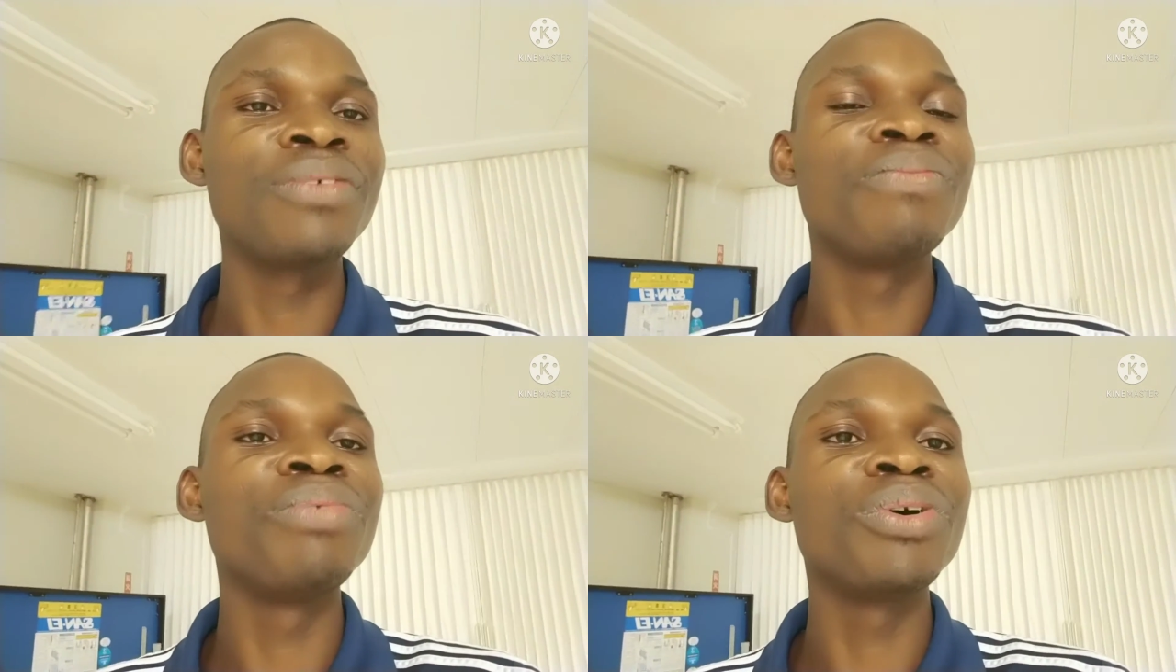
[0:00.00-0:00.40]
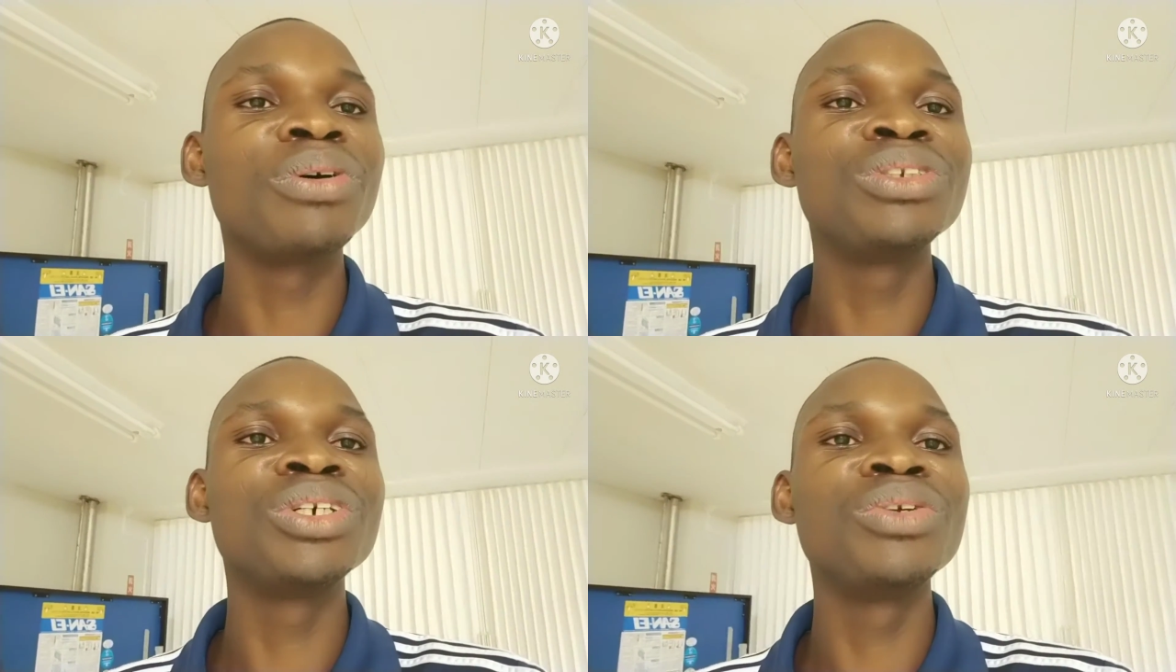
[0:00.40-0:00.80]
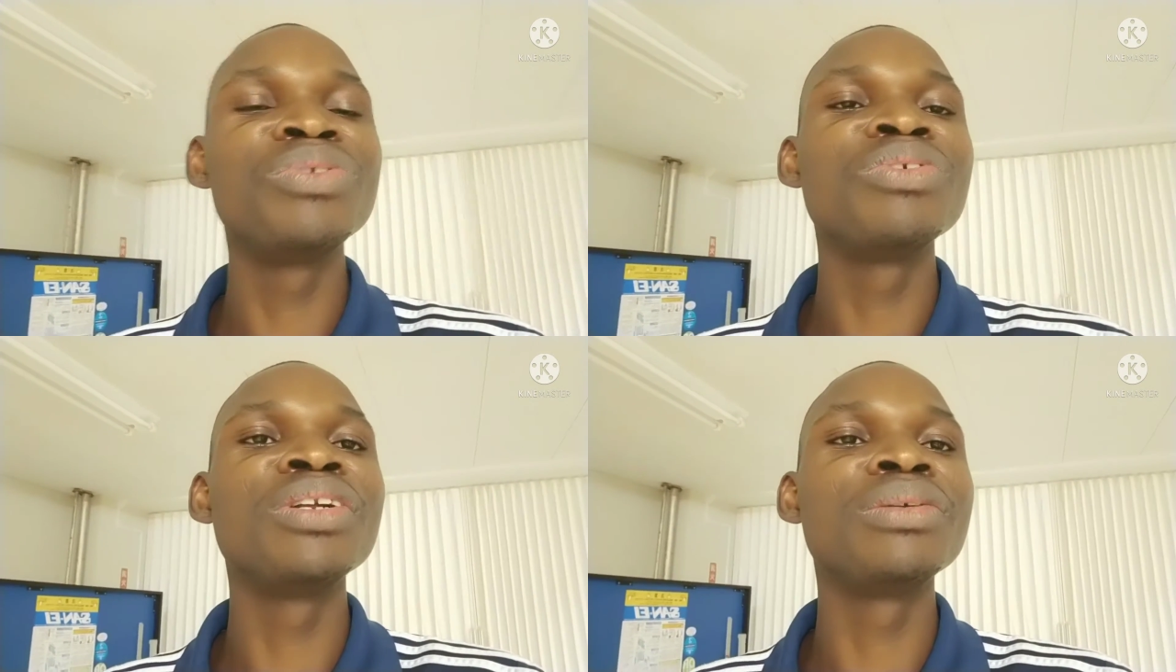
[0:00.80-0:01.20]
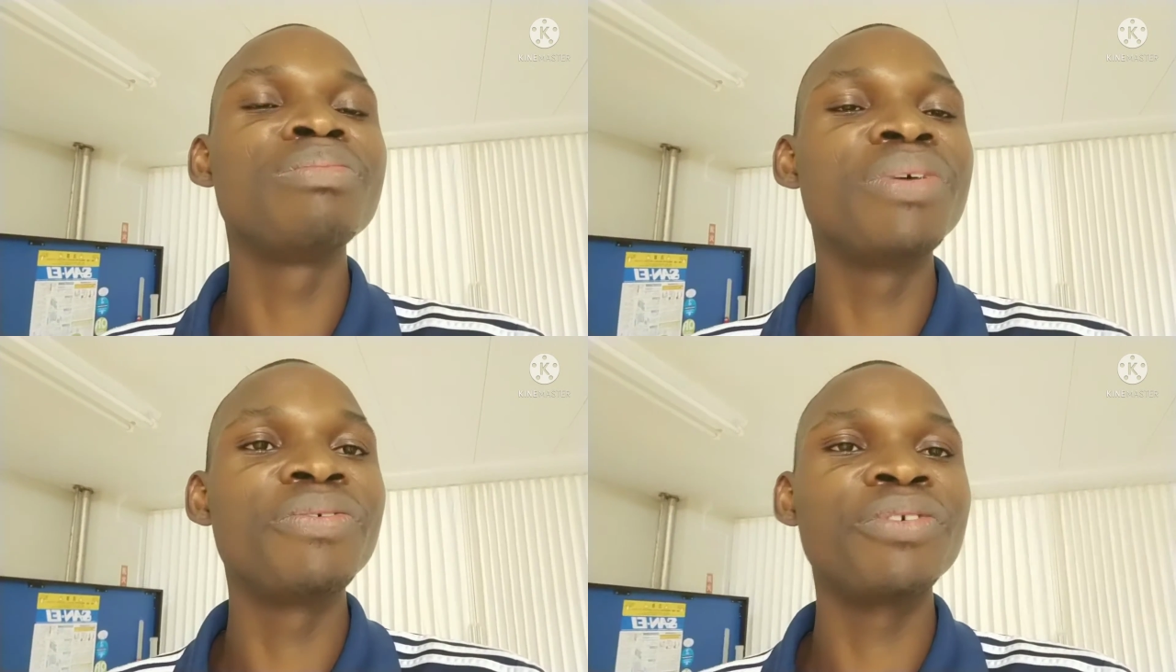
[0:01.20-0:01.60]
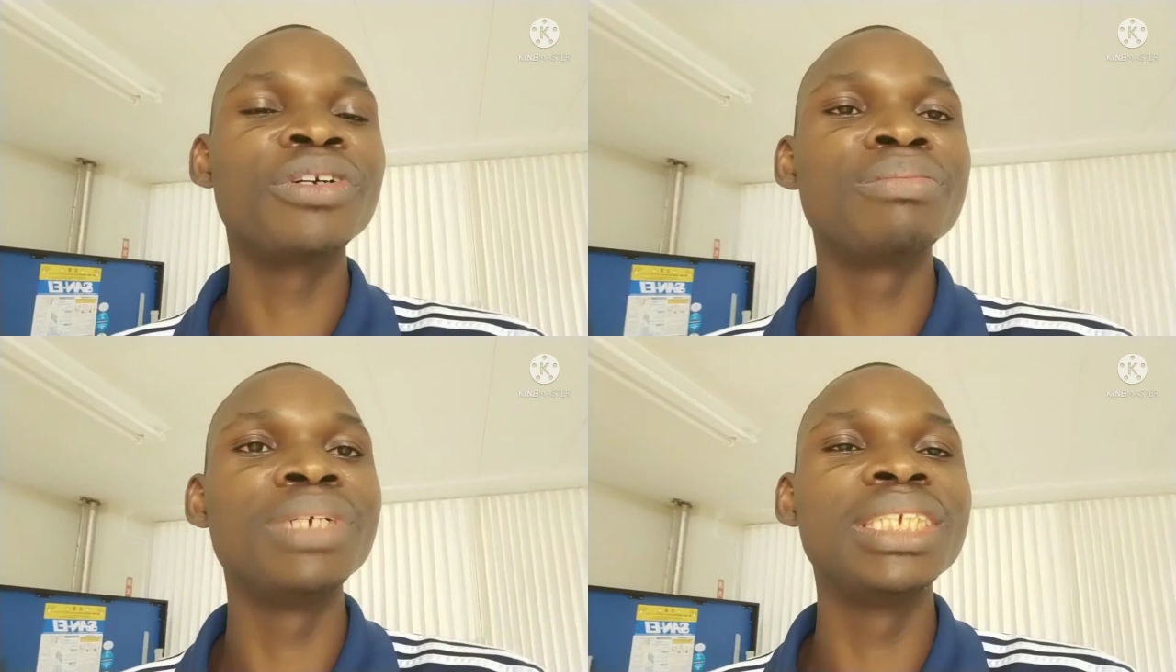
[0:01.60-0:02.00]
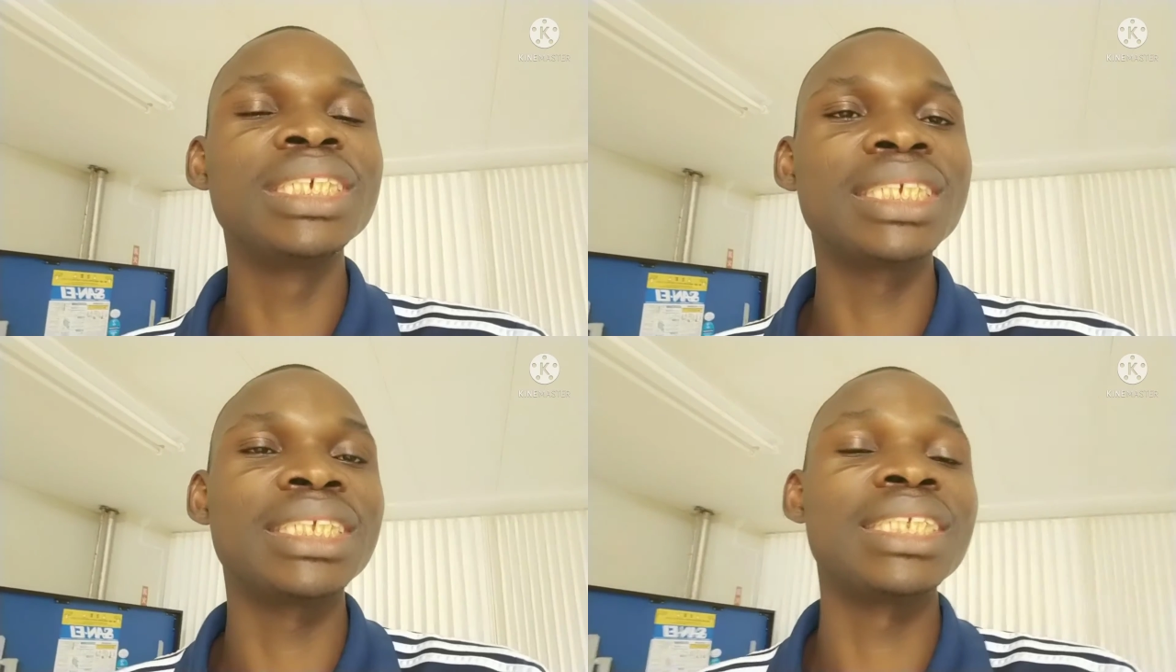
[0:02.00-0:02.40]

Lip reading: The audiolingual method means